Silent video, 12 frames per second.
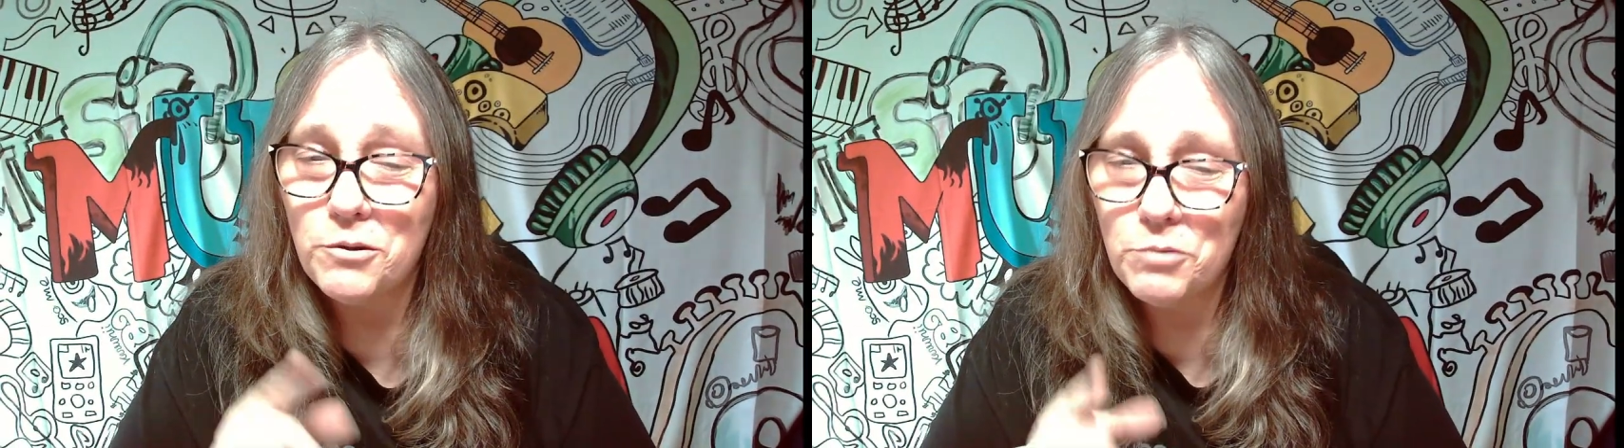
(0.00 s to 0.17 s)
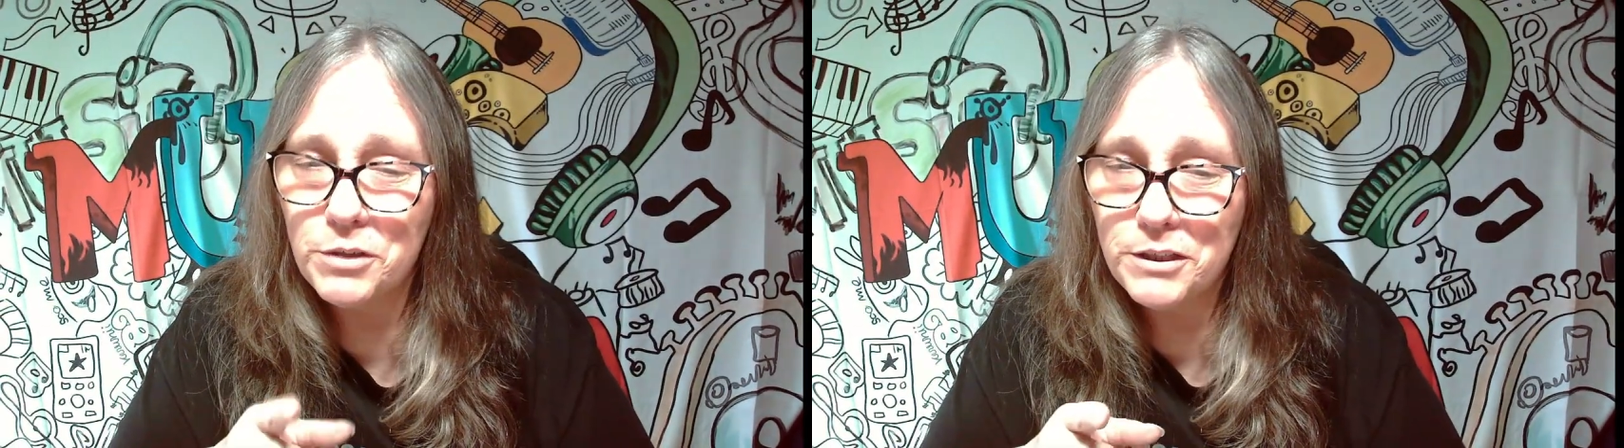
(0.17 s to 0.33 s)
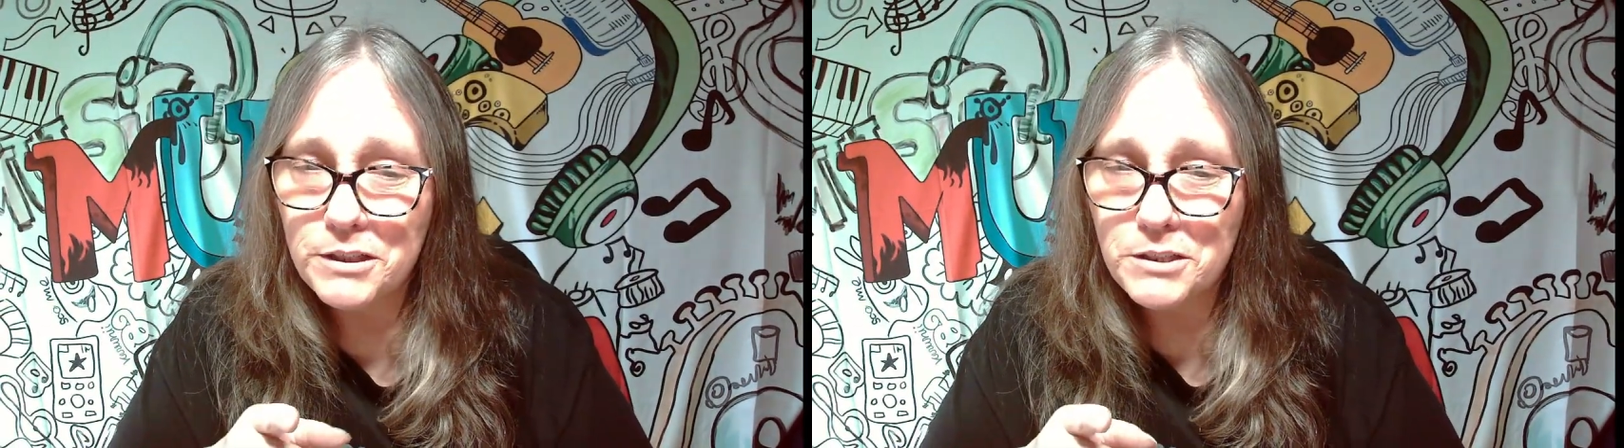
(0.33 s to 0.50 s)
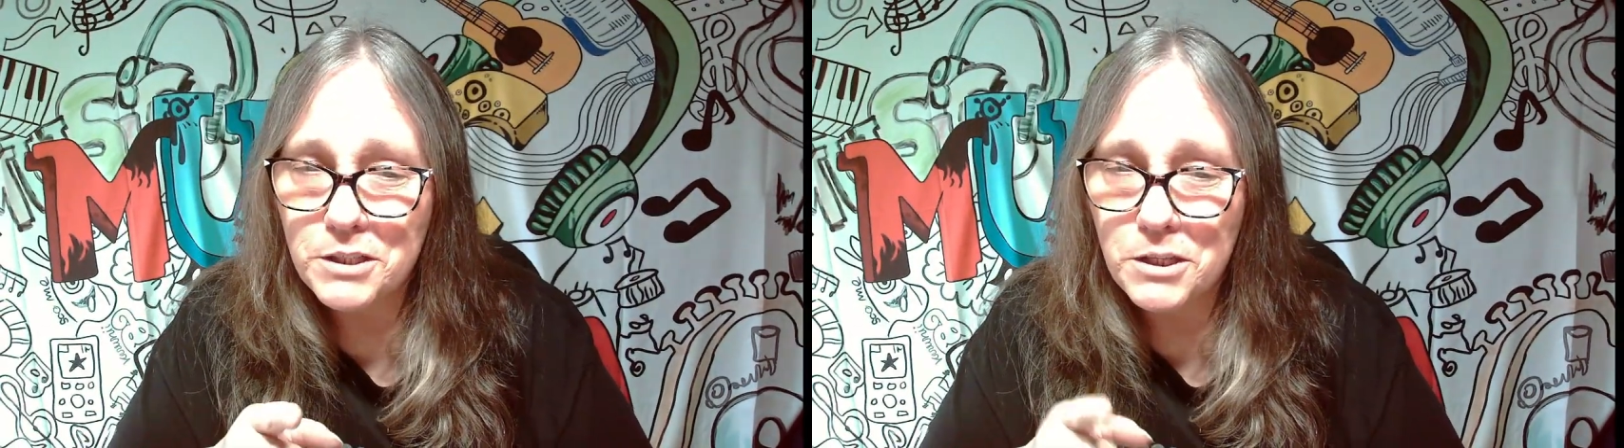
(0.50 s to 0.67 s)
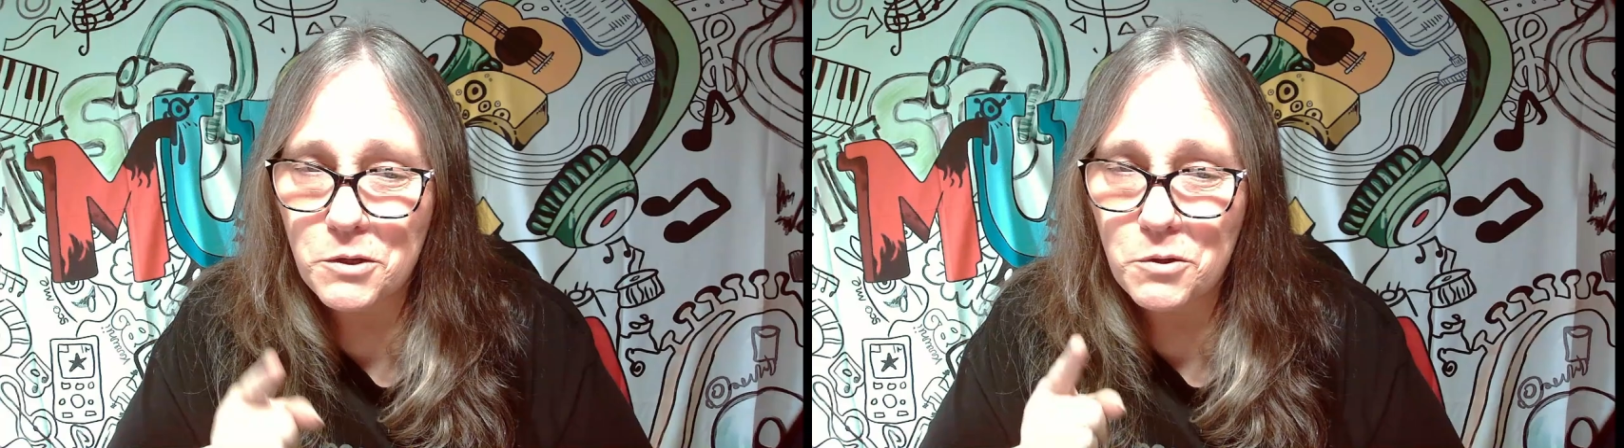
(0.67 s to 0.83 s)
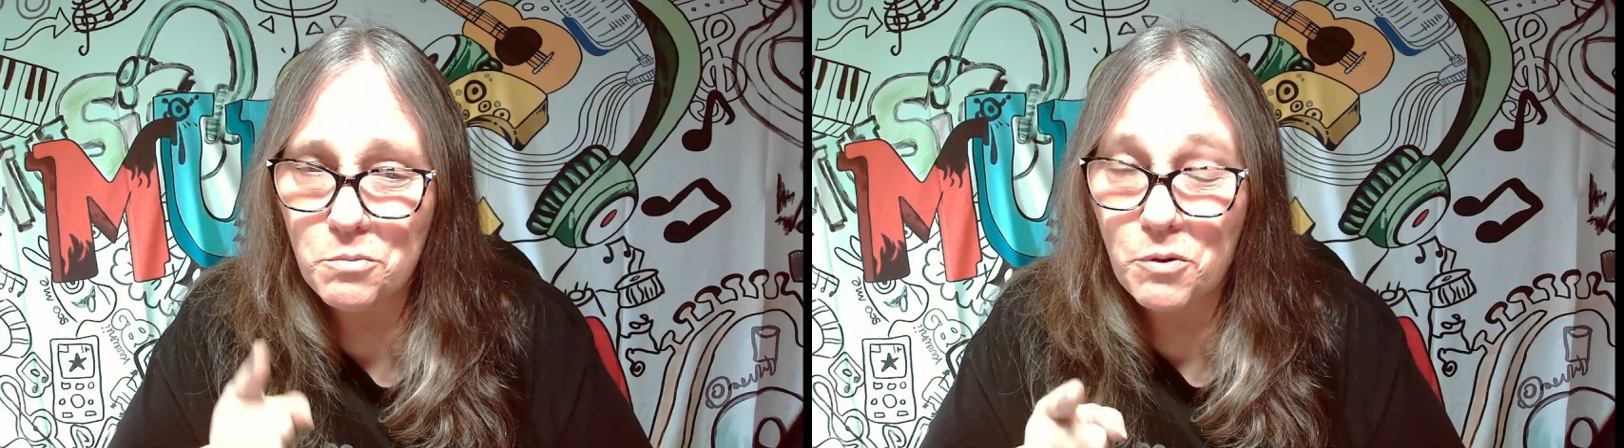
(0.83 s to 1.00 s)
We're going to
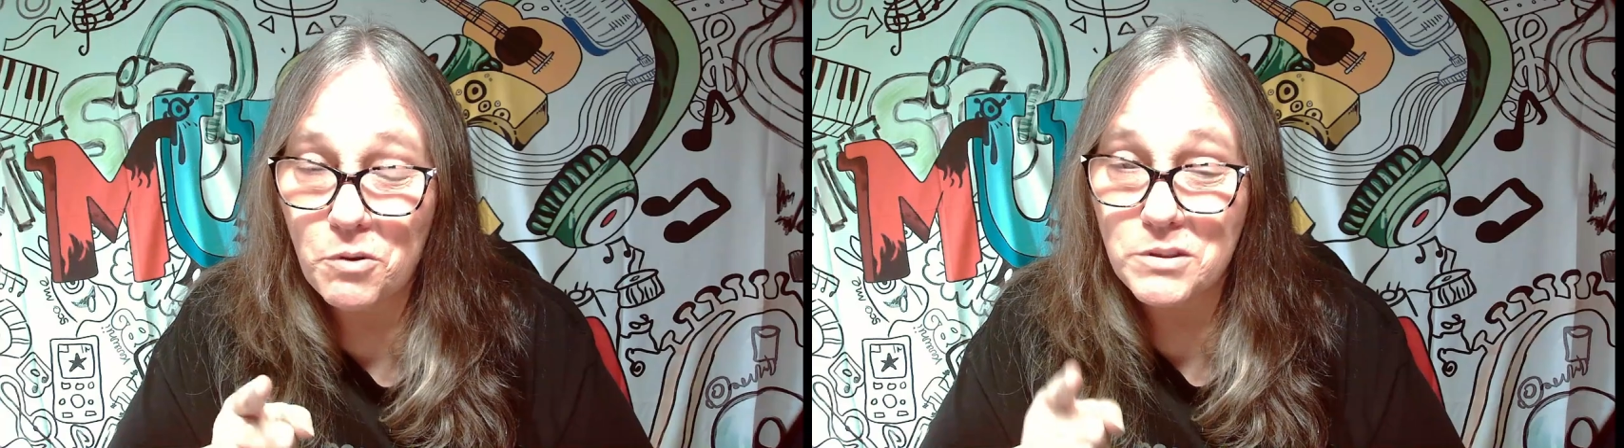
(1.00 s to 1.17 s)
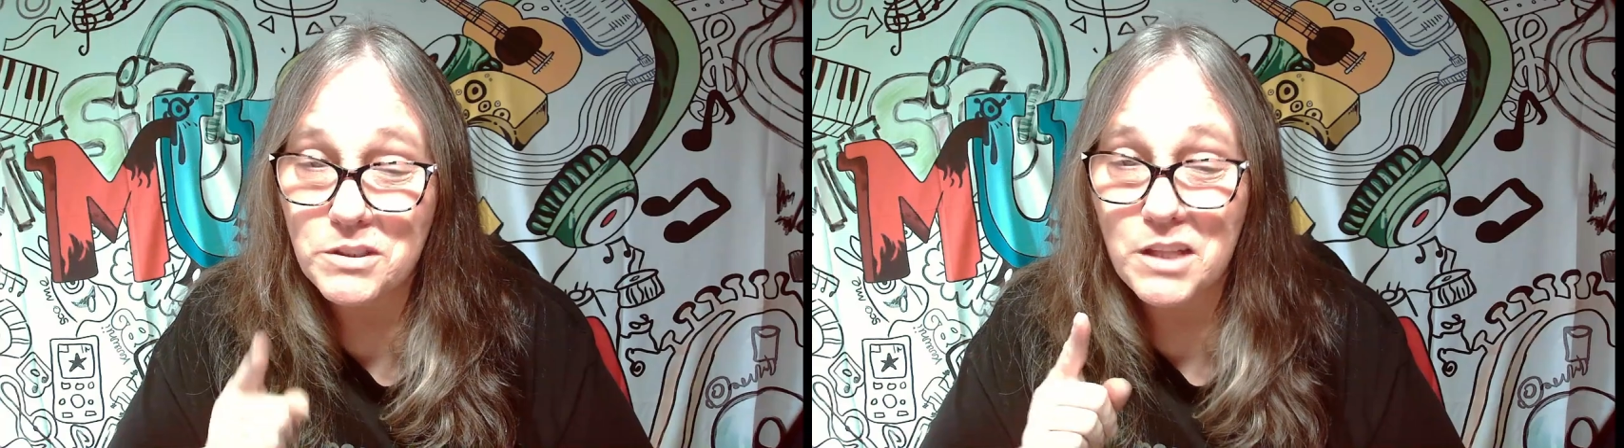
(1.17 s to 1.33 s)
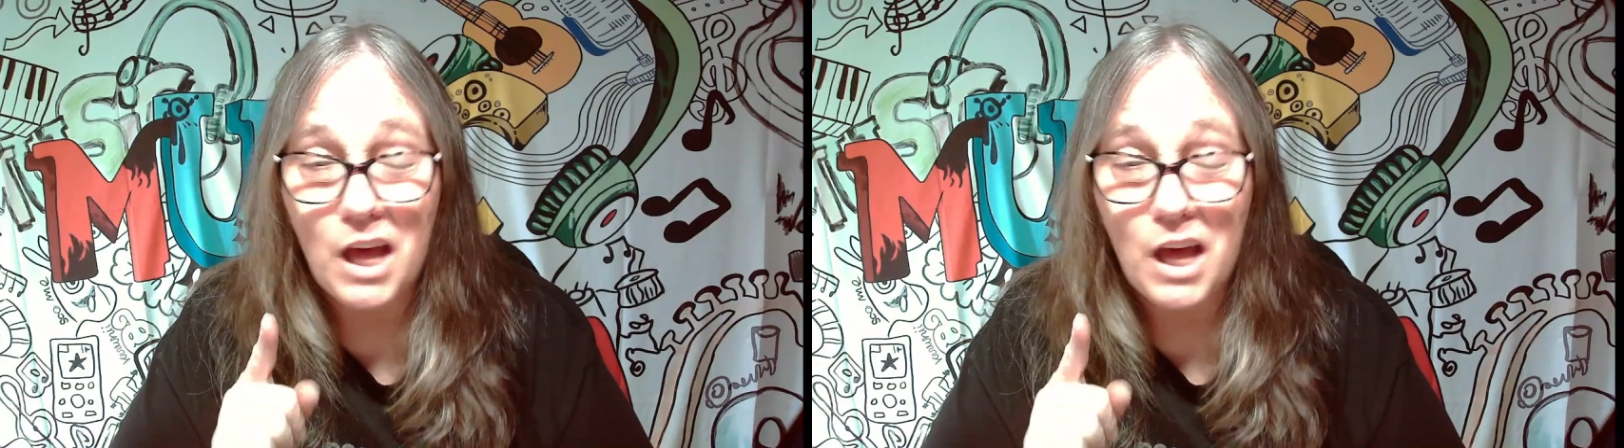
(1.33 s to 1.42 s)
see who pulls the